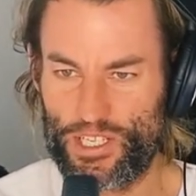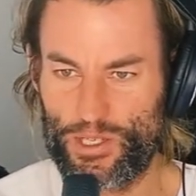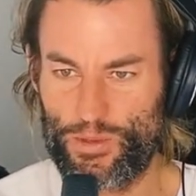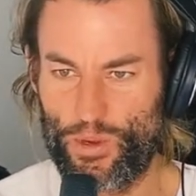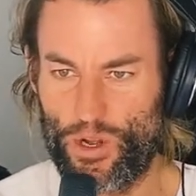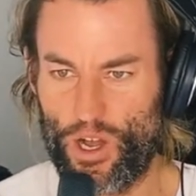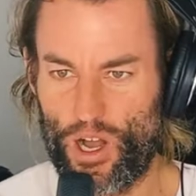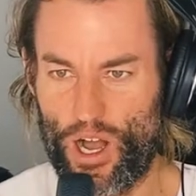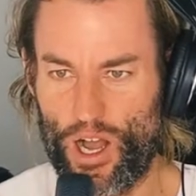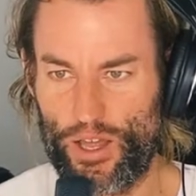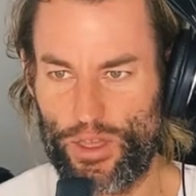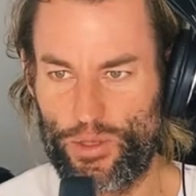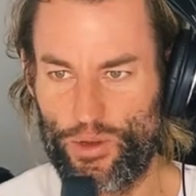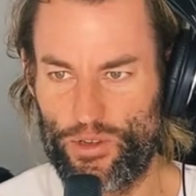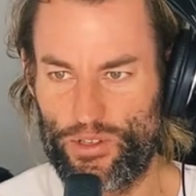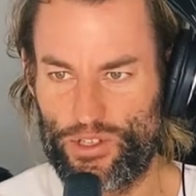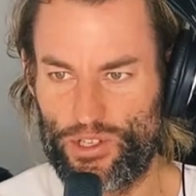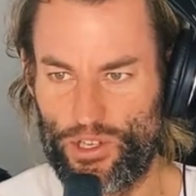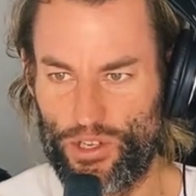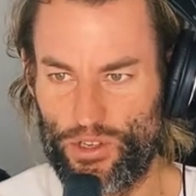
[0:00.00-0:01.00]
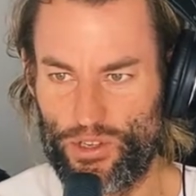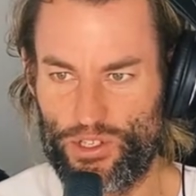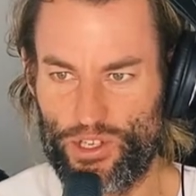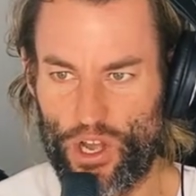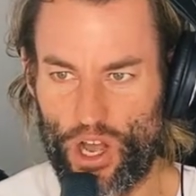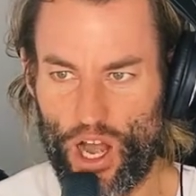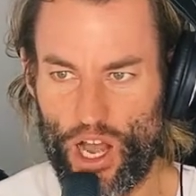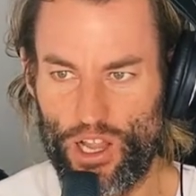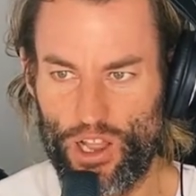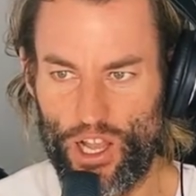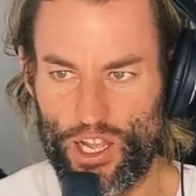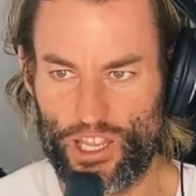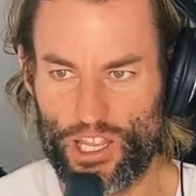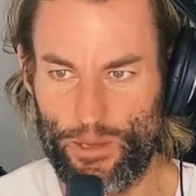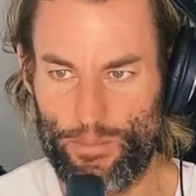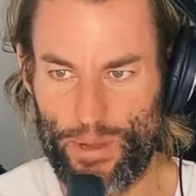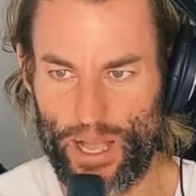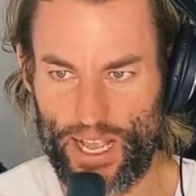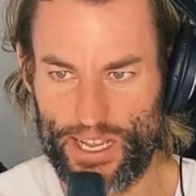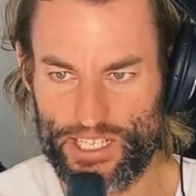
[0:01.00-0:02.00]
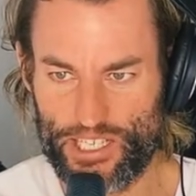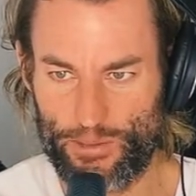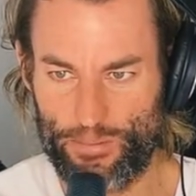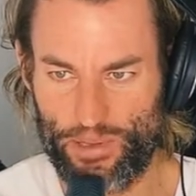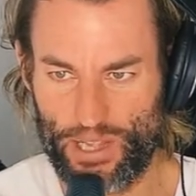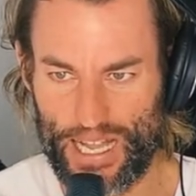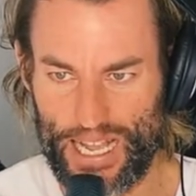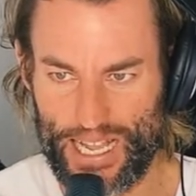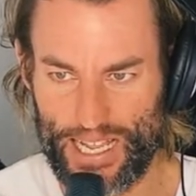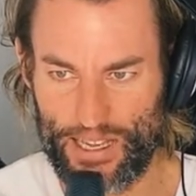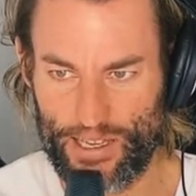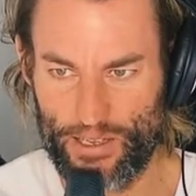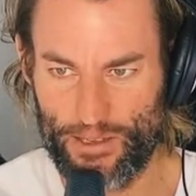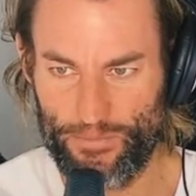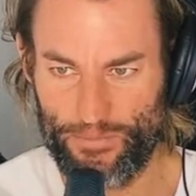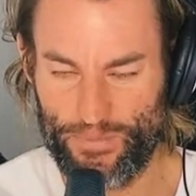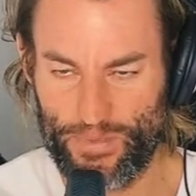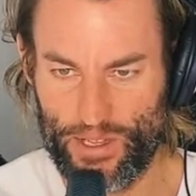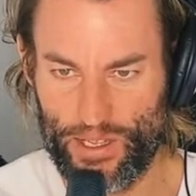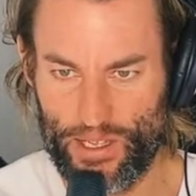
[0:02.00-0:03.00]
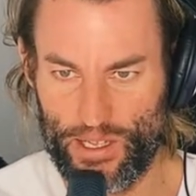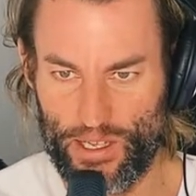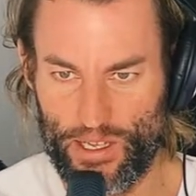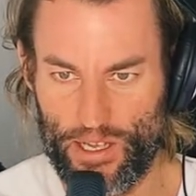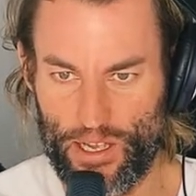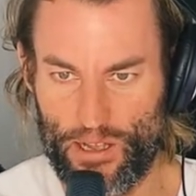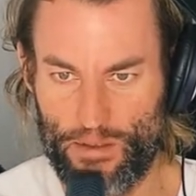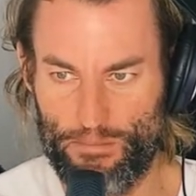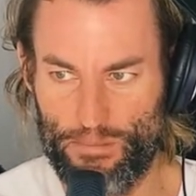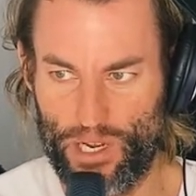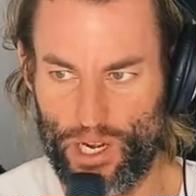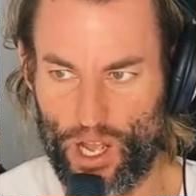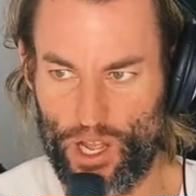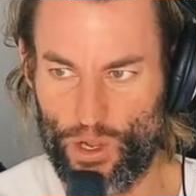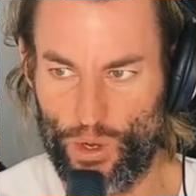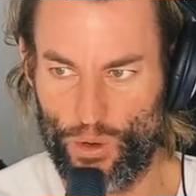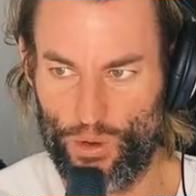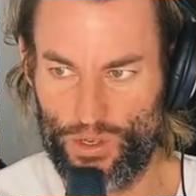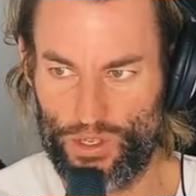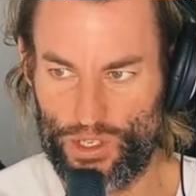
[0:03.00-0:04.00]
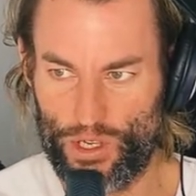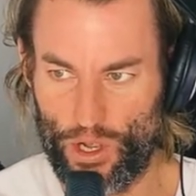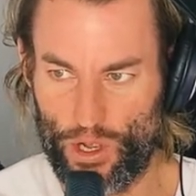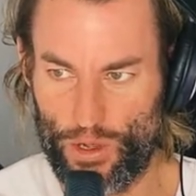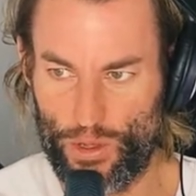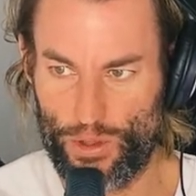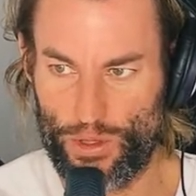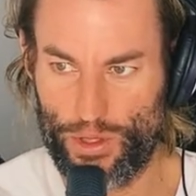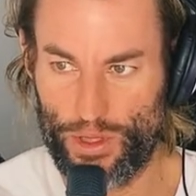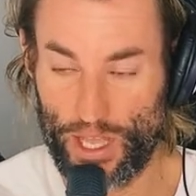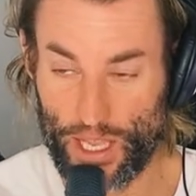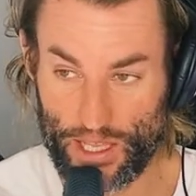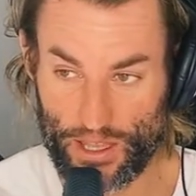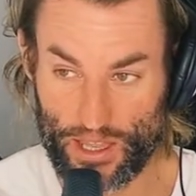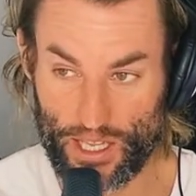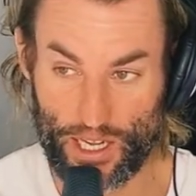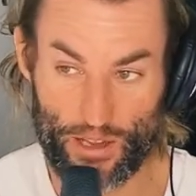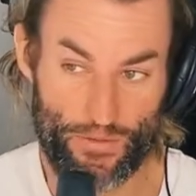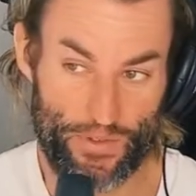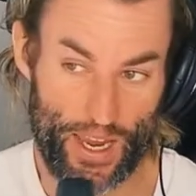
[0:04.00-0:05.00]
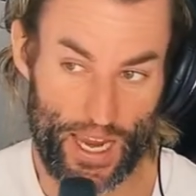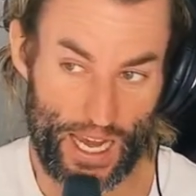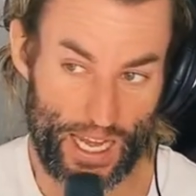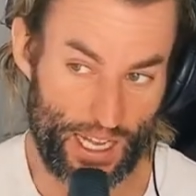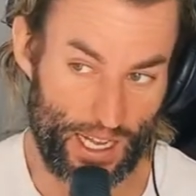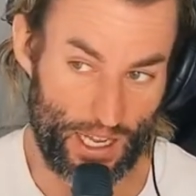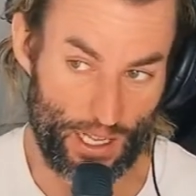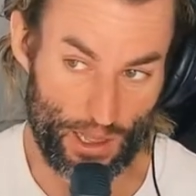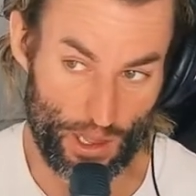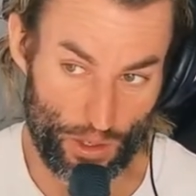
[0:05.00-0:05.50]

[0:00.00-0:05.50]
Well, this is what I thought too. So I like the pay-to-play, but I also think that if